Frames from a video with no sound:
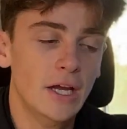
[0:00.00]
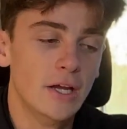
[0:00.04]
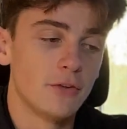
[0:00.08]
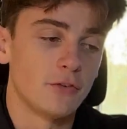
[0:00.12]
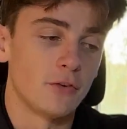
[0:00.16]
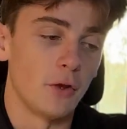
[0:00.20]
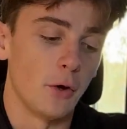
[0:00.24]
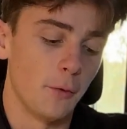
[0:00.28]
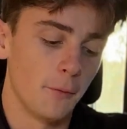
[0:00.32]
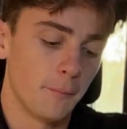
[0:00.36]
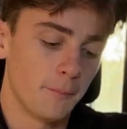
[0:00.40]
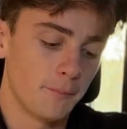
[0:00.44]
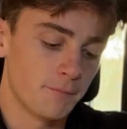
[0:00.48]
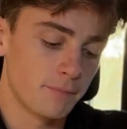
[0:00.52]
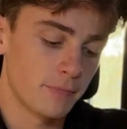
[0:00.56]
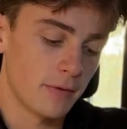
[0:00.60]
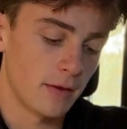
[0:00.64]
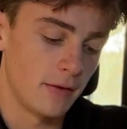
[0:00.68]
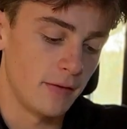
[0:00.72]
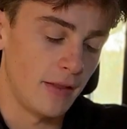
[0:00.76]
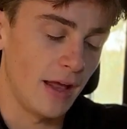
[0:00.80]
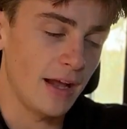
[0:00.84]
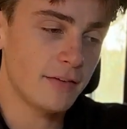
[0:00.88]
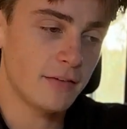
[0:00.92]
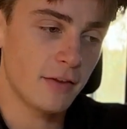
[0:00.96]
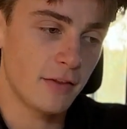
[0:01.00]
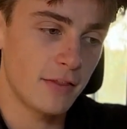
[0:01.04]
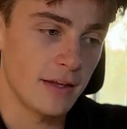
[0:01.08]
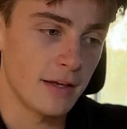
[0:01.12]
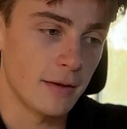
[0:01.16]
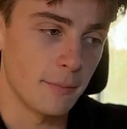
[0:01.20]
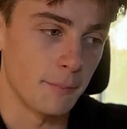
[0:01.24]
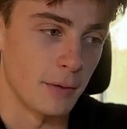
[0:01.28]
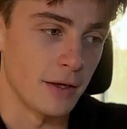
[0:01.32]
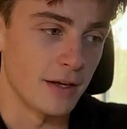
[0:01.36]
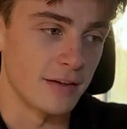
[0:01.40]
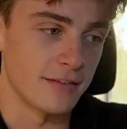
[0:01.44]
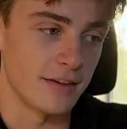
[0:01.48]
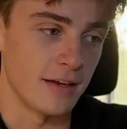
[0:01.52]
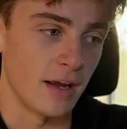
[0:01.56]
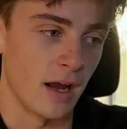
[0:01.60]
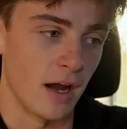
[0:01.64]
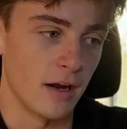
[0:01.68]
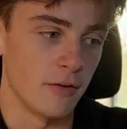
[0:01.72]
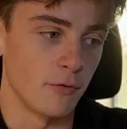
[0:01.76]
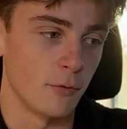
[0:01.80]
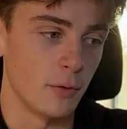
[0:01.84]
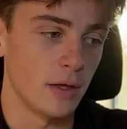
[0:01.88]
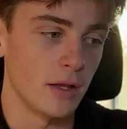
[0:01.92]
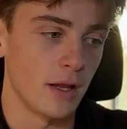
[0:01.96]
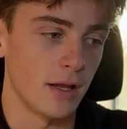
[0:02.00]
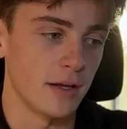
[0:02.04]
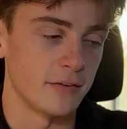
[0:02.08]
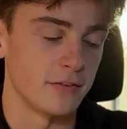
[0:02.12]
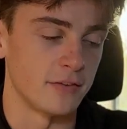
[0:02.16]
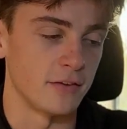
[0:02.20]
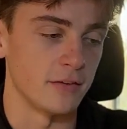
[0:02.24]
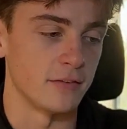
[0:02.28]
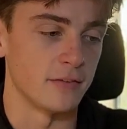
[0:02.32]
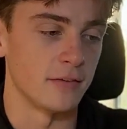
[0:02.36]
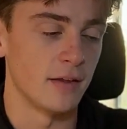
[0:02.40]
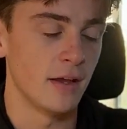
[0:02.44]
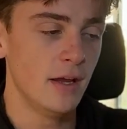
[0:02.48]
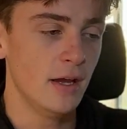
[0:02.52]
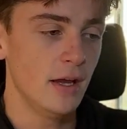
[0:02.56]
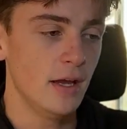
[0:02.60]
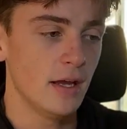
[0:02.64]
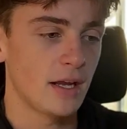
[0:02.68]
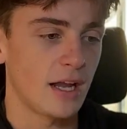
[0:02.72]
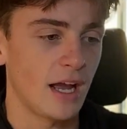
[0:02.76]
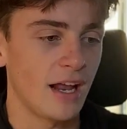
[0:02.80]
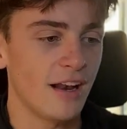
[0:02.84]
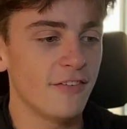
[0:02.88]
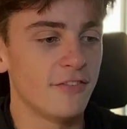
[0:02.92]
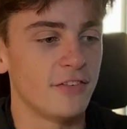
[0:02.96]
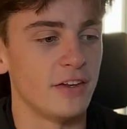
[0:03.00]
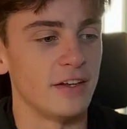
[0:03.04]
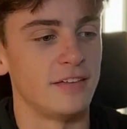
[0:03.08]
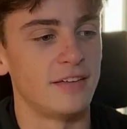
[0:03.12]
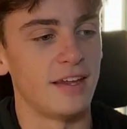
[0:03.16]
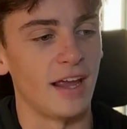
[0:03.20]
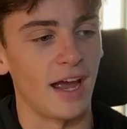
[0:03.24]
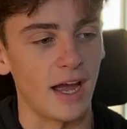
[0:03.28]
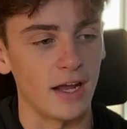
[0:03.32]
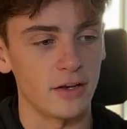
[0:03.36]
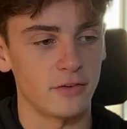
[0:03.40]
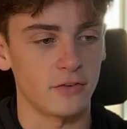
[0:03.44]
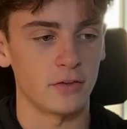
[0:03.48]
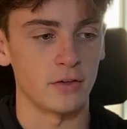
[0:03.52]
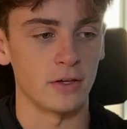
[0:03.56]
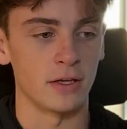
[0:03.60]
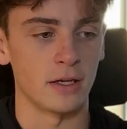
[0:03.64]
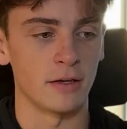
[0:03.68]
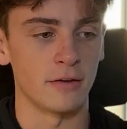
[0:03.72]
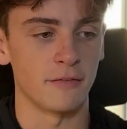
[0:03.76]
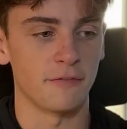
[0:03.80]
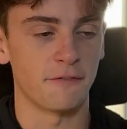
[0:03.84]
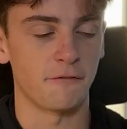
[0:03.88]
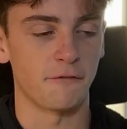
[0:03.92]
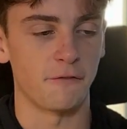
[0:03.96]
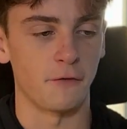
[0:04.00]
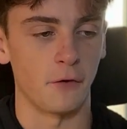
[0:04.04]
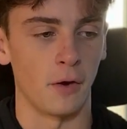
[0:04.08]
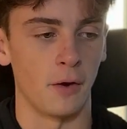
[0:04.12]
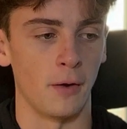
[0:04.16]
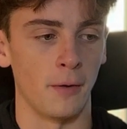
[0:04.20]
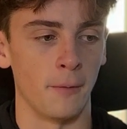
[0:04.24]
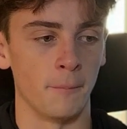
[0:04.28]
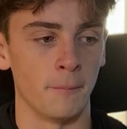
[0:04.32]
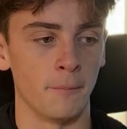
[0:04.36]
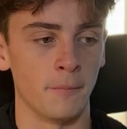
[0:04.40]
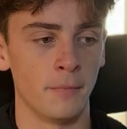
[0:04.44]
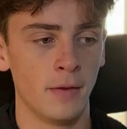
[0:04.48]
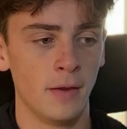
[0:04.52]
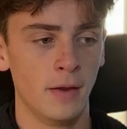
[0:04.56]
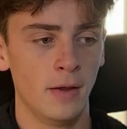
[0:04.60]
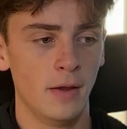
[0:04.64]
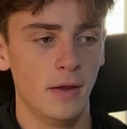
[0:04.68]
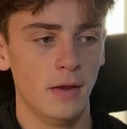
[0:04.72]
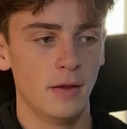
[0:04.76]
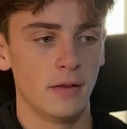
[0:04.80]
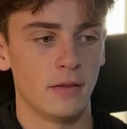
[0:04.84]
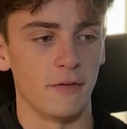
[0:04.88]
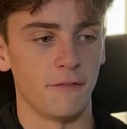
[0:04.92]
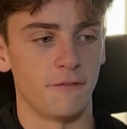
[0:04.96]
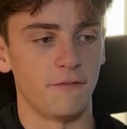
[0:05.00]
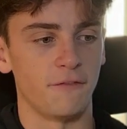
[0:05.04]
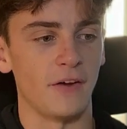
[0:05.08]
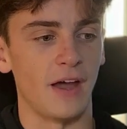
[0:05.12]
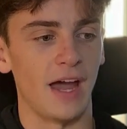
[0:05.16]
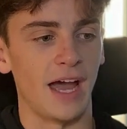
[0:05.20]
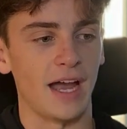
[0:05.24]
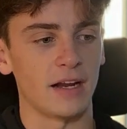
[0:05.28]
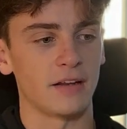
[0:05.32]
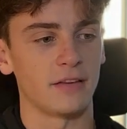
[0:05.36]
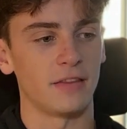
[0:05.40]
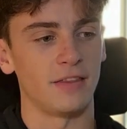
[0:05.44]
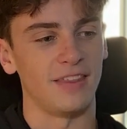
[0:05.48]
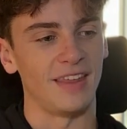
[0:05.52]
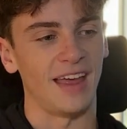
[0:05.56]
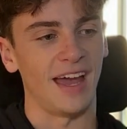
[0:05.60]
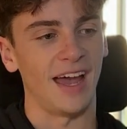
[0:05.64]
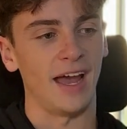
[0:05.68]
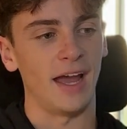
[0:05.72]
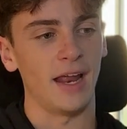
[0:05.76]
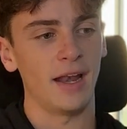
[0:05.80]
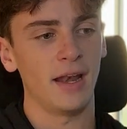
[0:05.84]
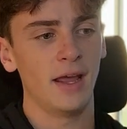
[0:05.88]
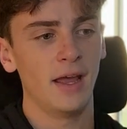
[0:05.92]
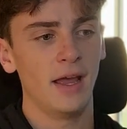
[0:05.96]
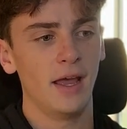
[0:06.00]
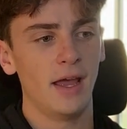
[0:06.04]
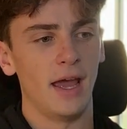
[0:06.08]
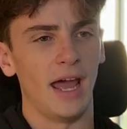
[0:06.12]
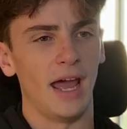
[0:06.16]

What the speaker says: So that's the biggest thing I realized, is kind of detaching from the fact that